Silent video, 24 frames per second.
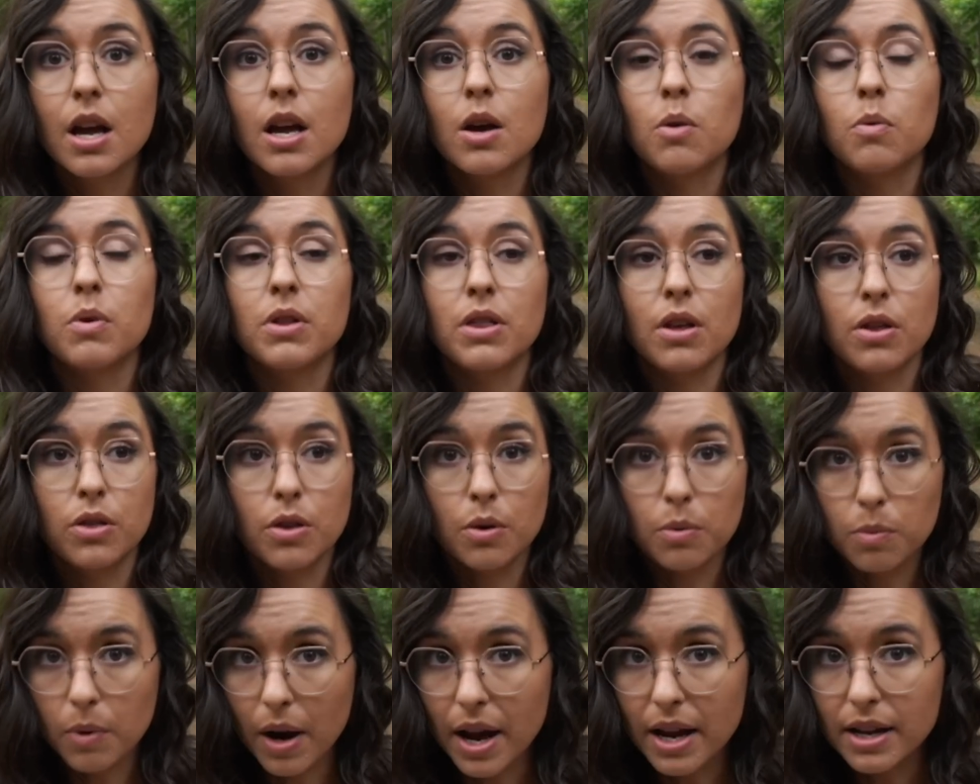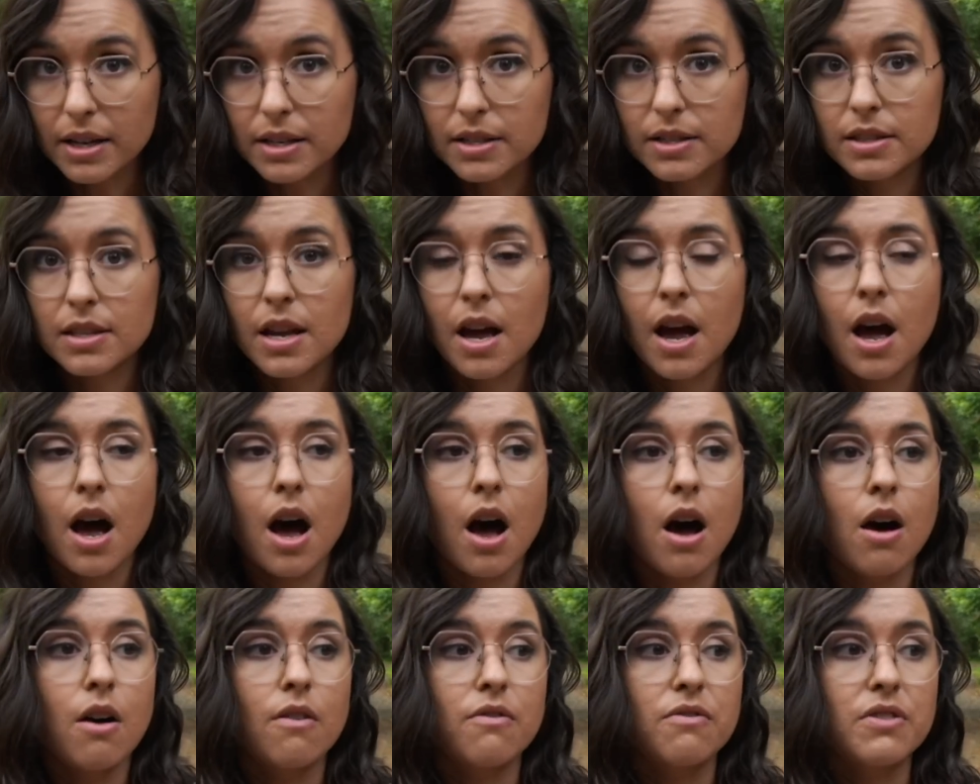within the ranks
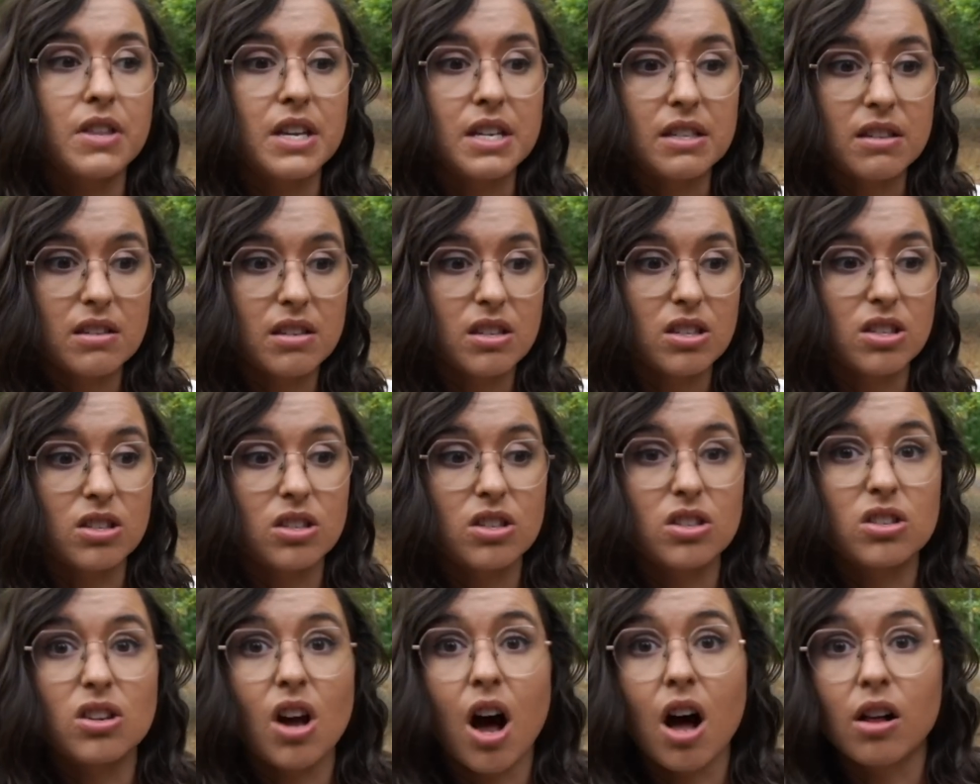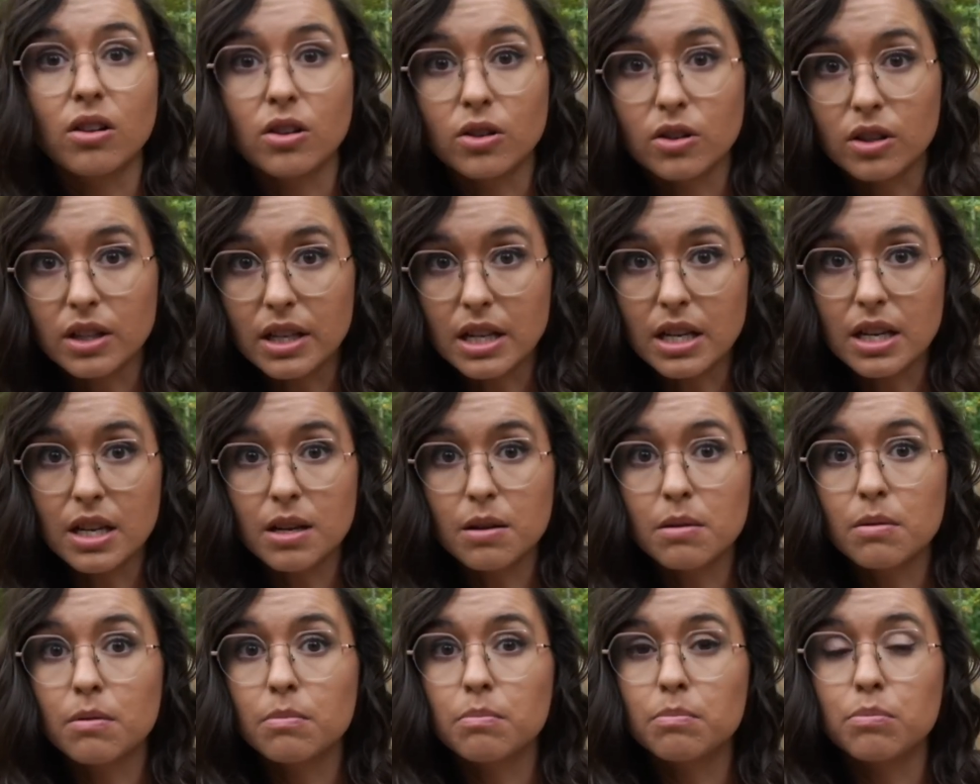of this
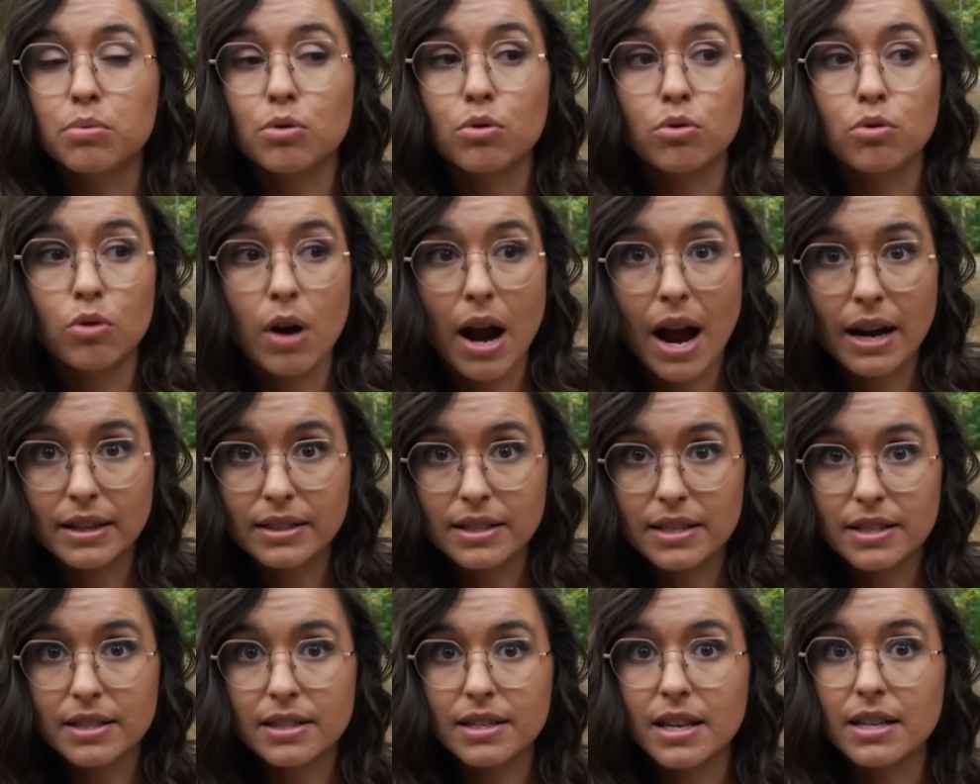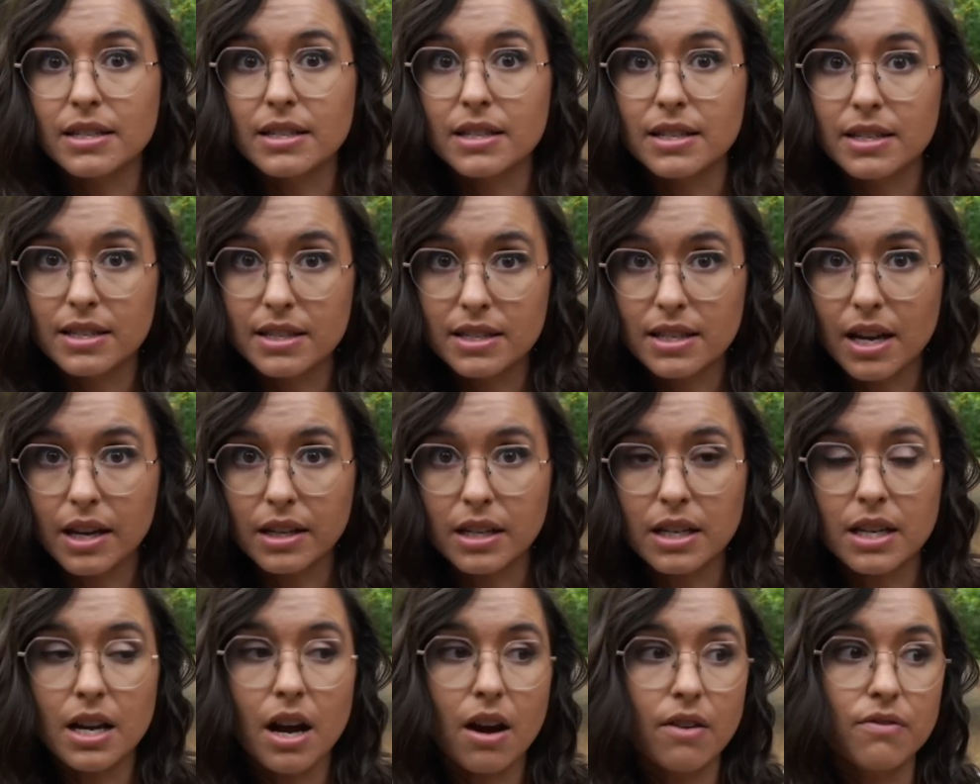scholarly practice and
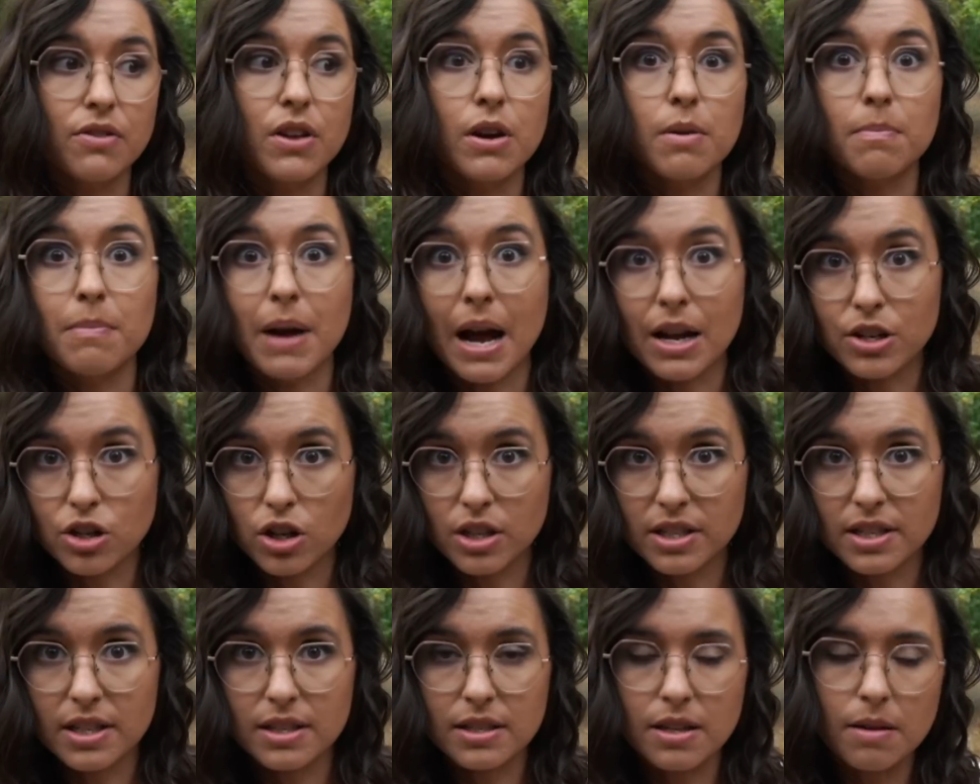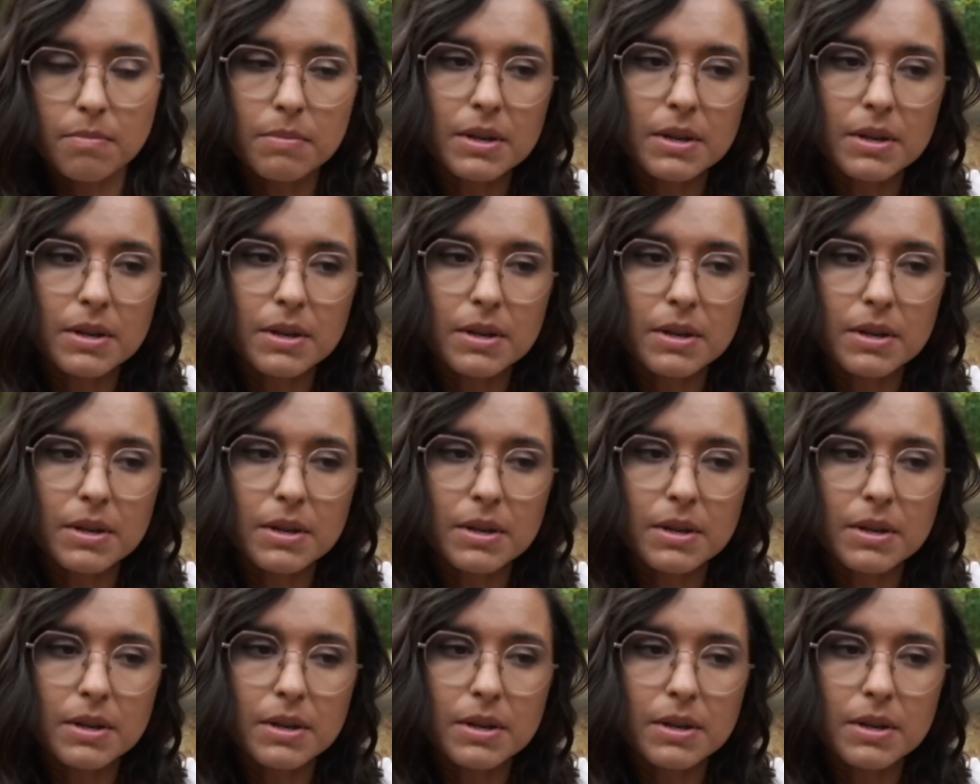study of their magic system,